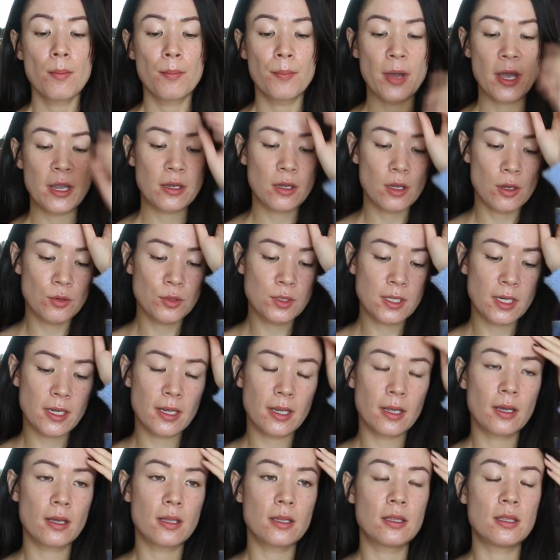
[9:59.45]
But
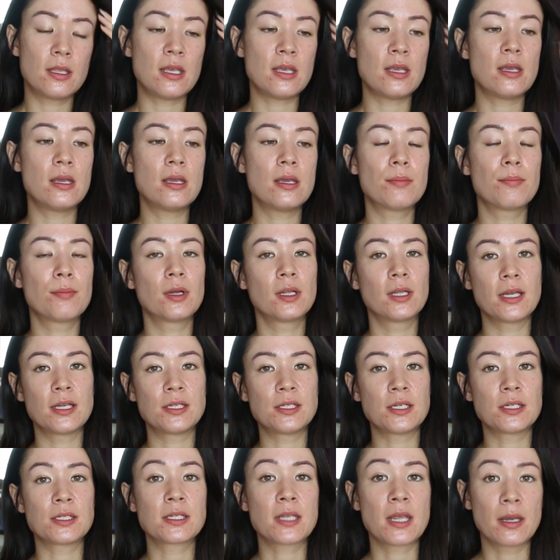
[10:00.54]
using the
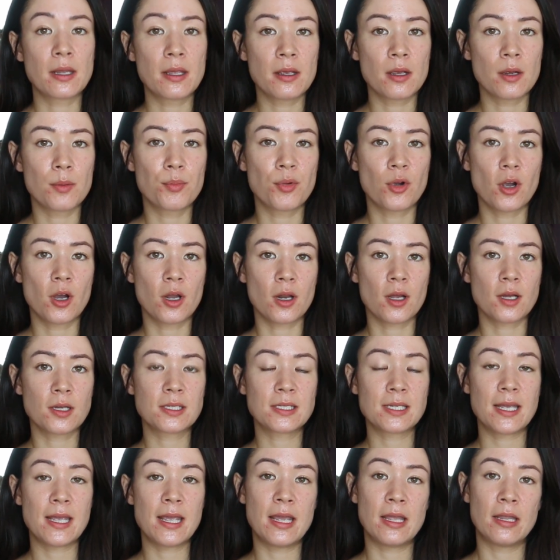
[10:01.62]
Malezia skincare
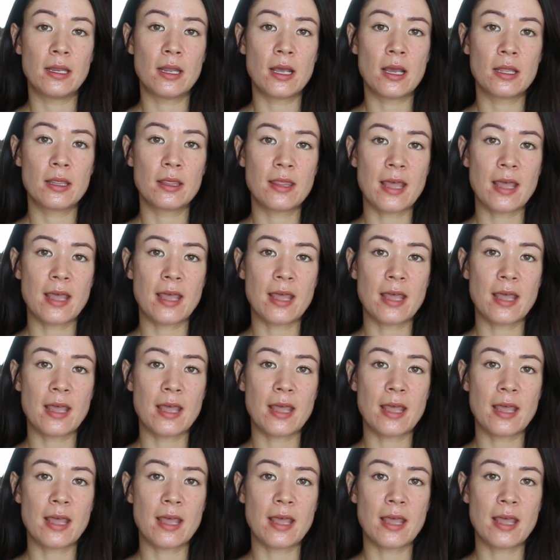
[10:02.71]
products in